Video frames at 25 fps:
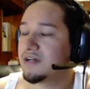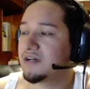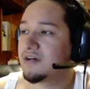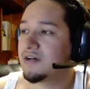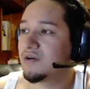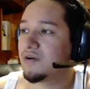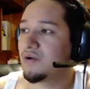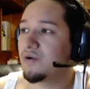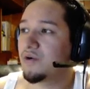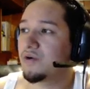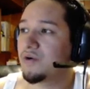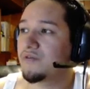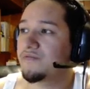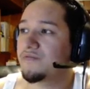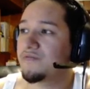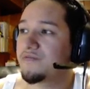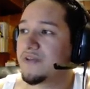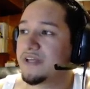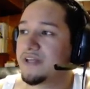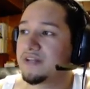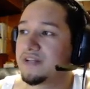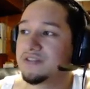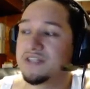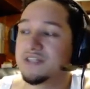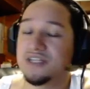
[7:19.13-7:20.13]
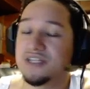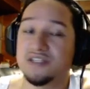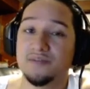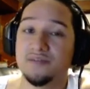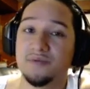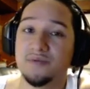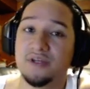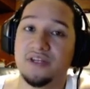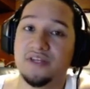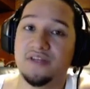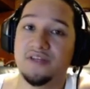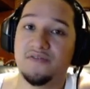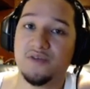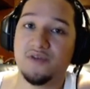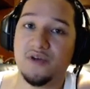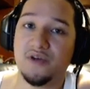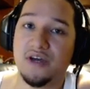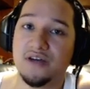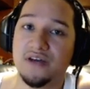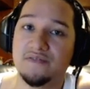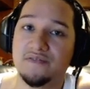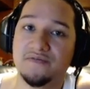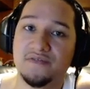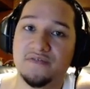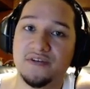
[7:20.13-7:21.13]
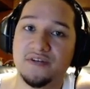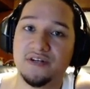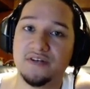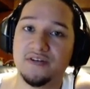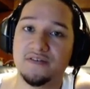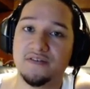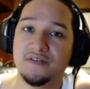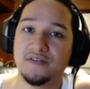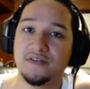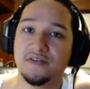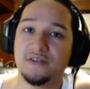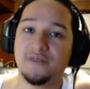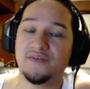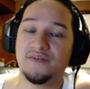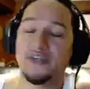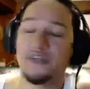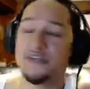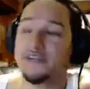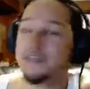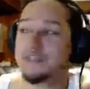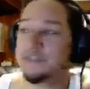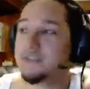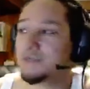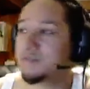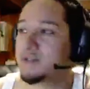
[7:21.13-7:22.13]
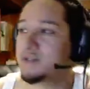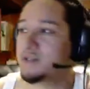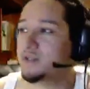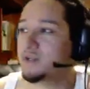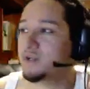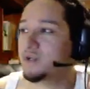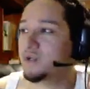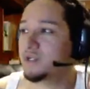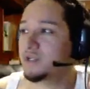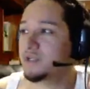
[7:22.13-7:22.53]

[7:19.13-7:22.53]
or Fatal Testament. If you have the Fatal Testament sword,